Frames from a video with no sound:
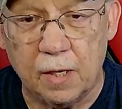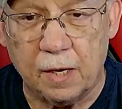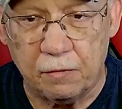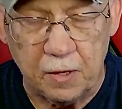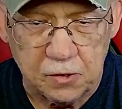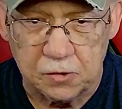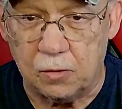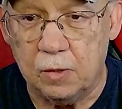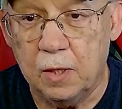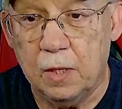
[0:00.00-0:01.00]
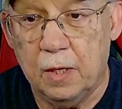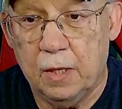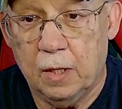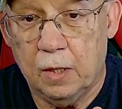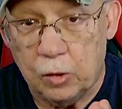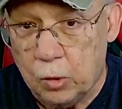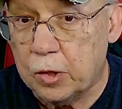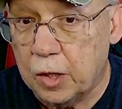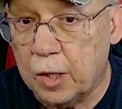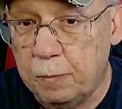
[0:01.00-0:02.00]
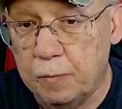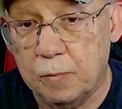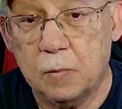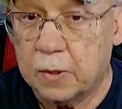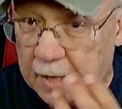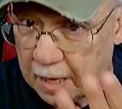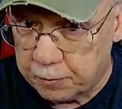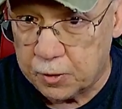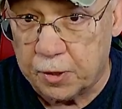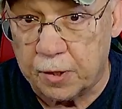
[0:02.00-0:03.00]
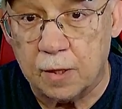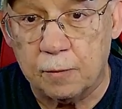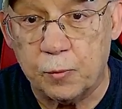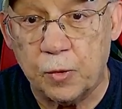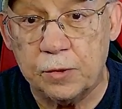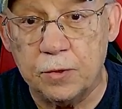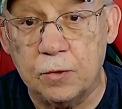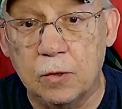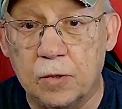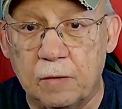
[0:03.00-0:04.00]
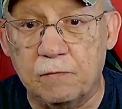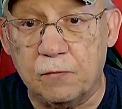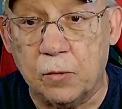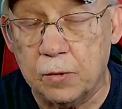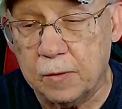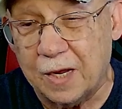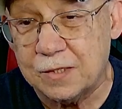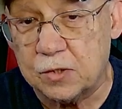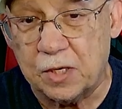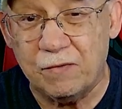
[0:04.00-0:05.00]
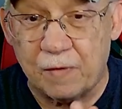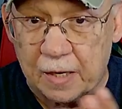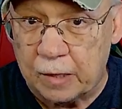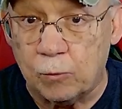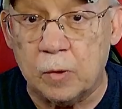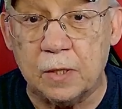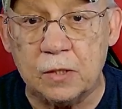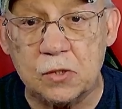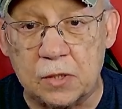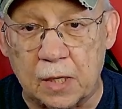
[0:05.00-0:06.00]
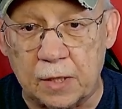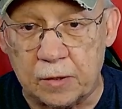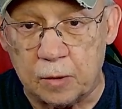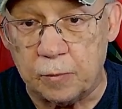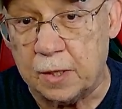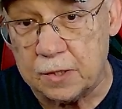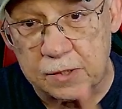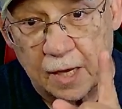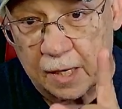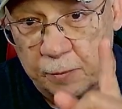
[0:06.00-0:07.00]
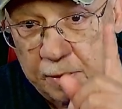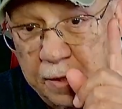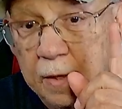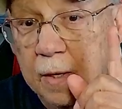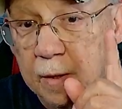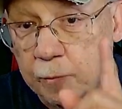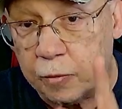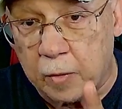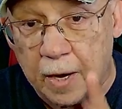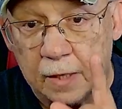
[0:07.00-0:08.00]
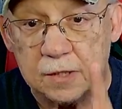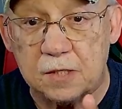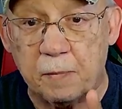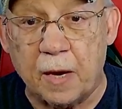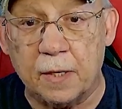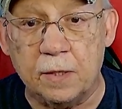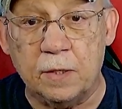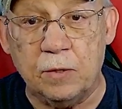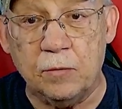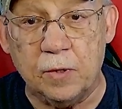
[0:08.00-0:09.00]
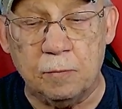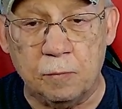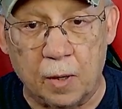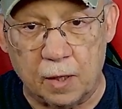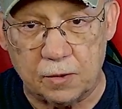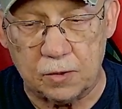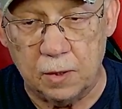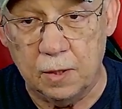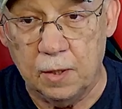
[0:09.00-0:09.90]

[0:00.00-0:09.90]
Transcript: I think so. Look up that particular printer you're looking for and see if anyone is selling them and it's got to be brand spanking new in box.